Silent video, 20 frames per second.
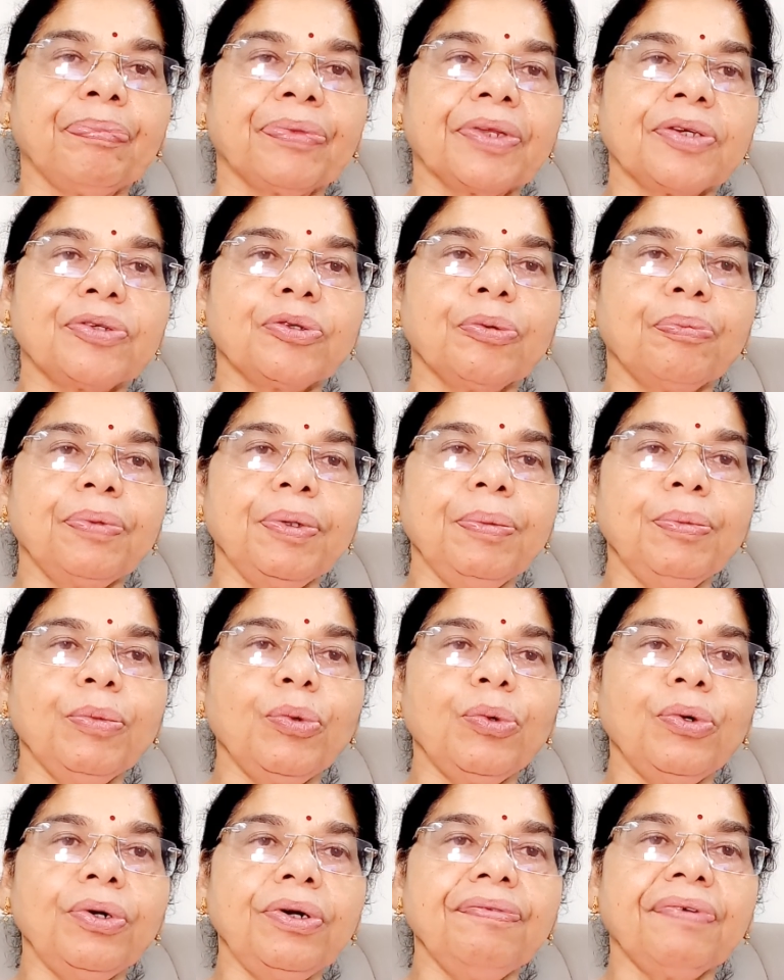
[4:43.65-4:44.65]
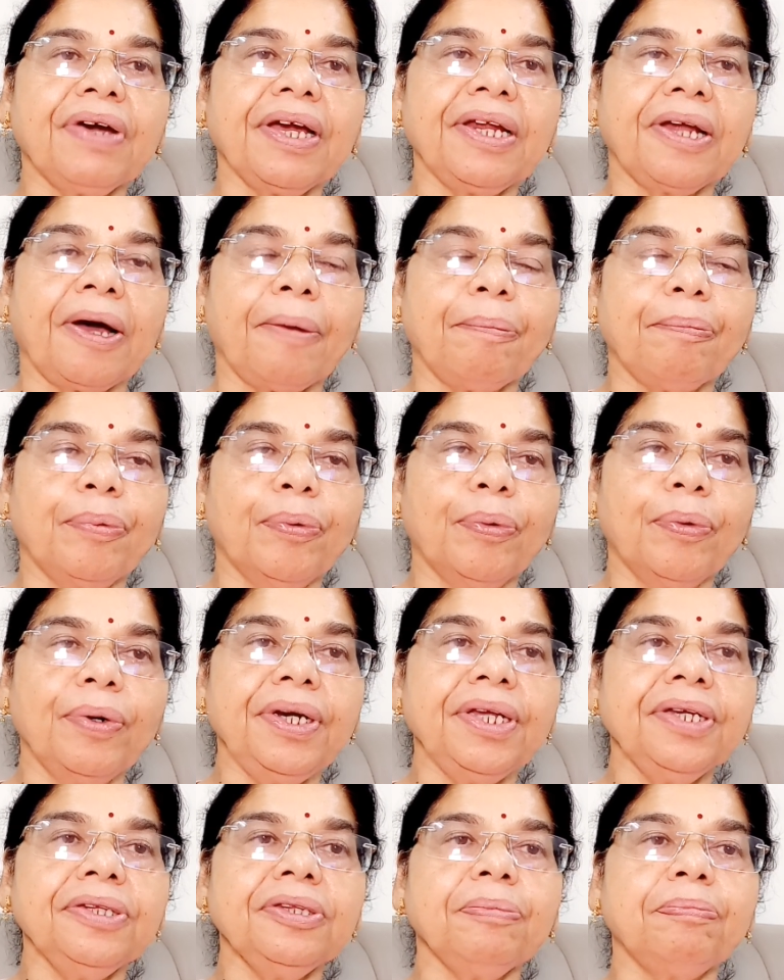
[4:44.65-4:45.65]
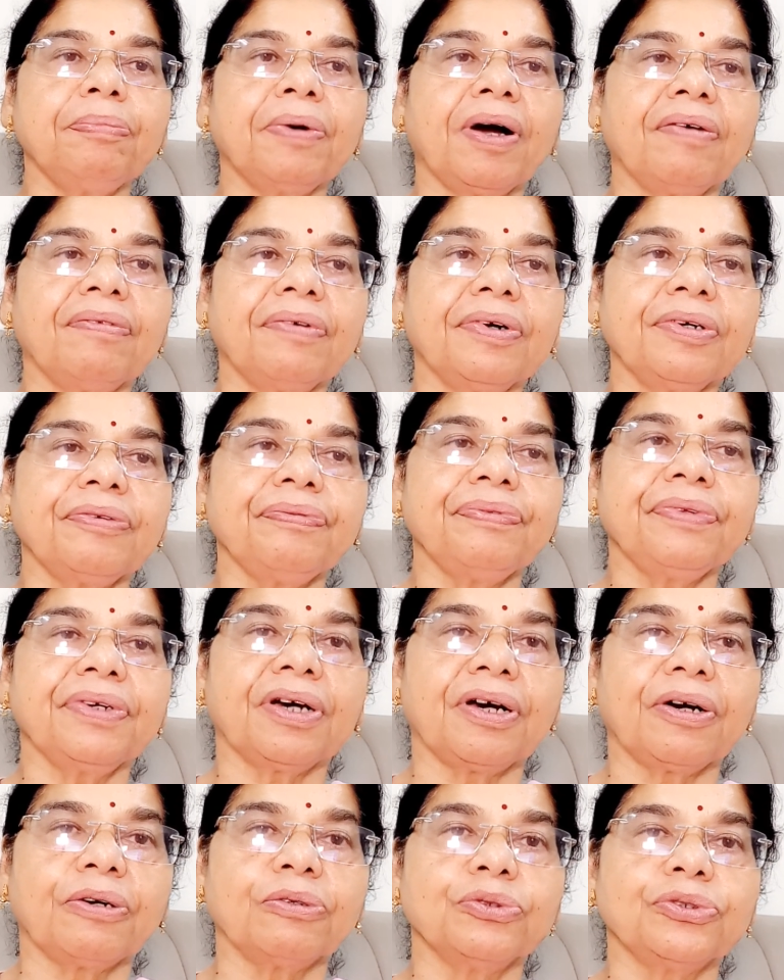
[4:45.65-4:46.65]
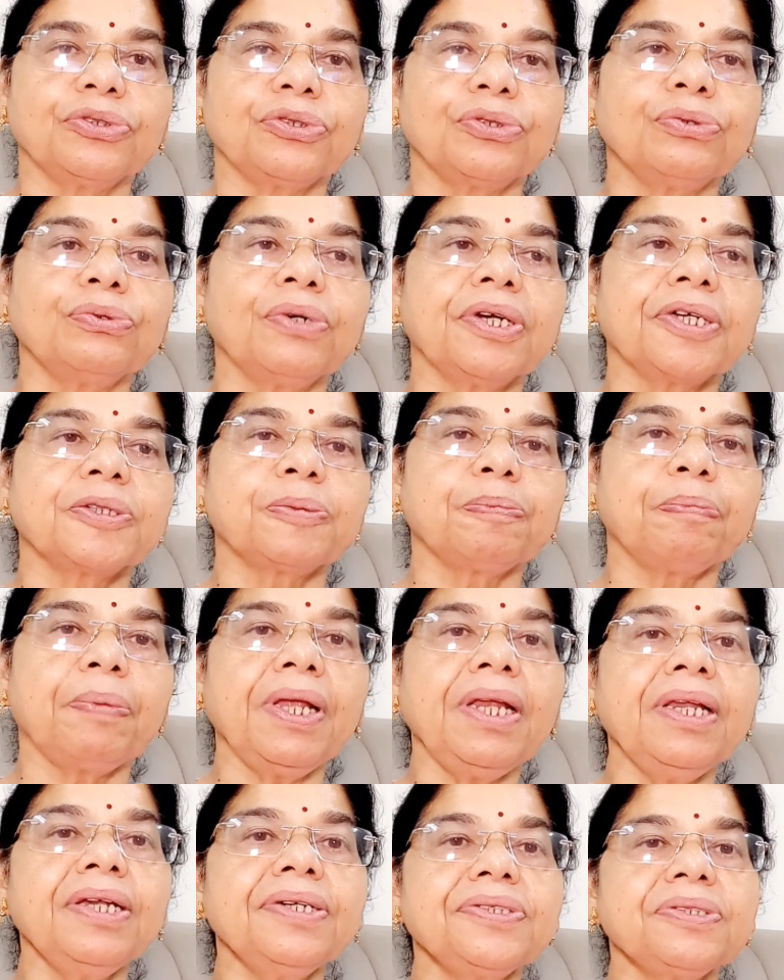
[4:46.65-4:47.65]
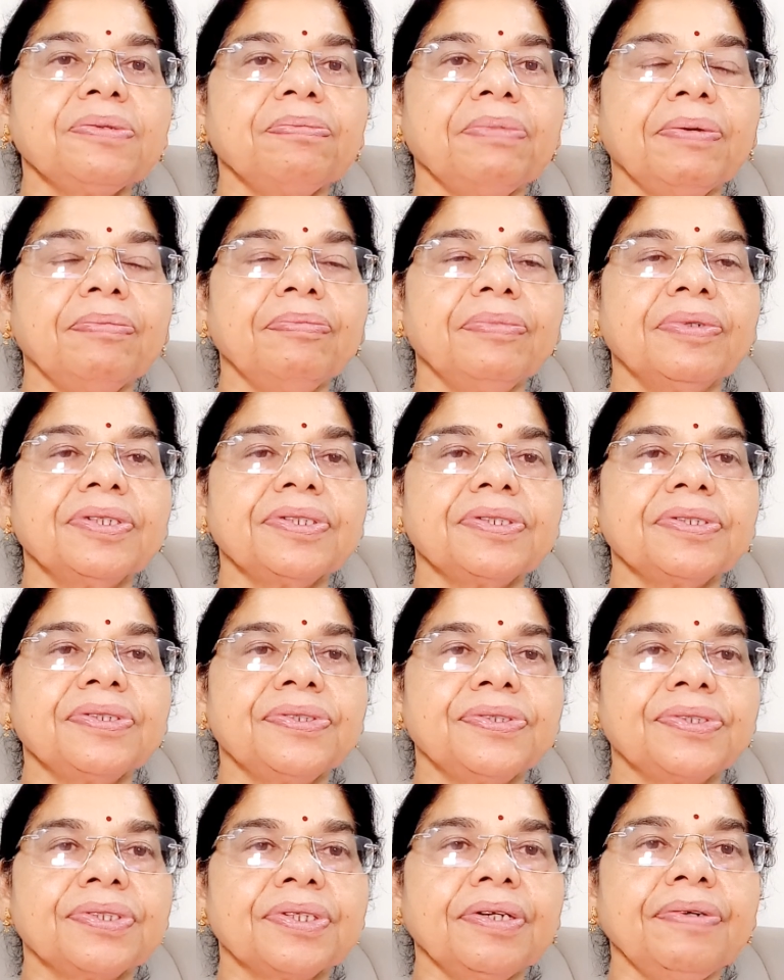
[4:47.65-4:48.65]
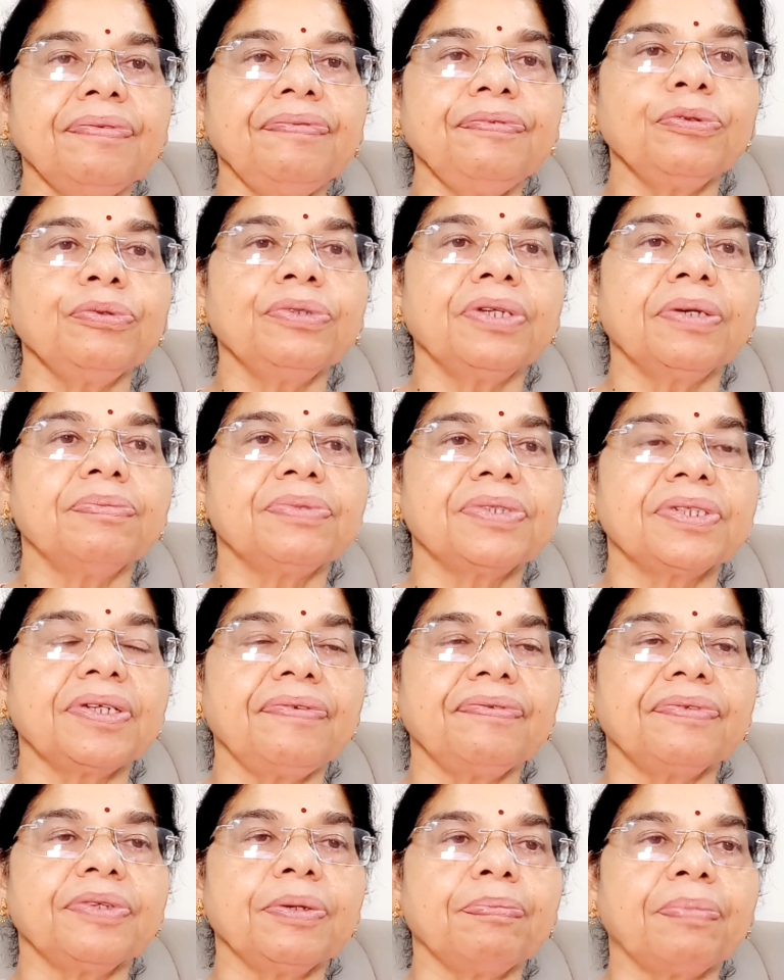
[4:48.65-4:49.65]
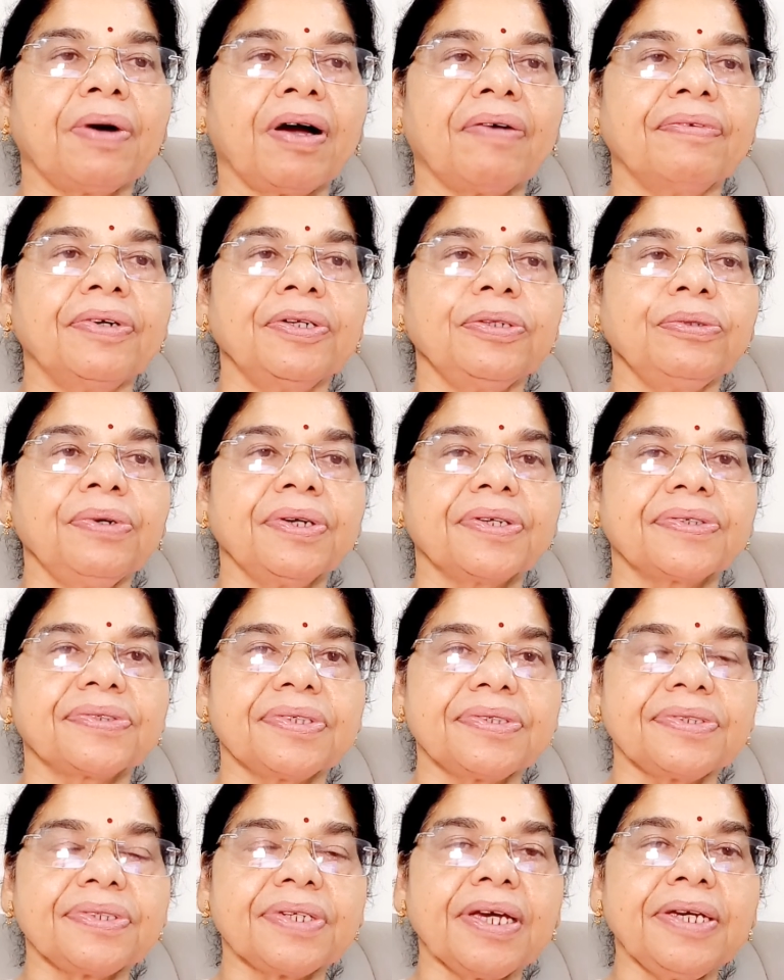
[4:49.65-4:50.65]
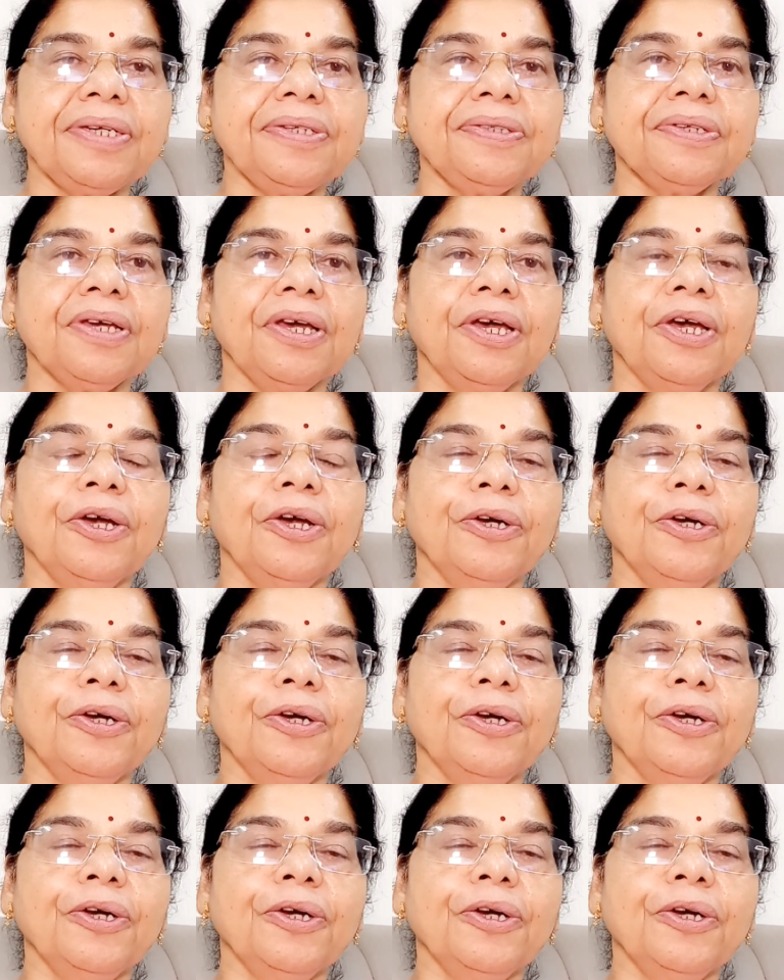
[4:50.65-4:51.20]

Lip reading: The Supreme Court, while upholding the power of the House to expel its members, reserved to themselves the power to exercise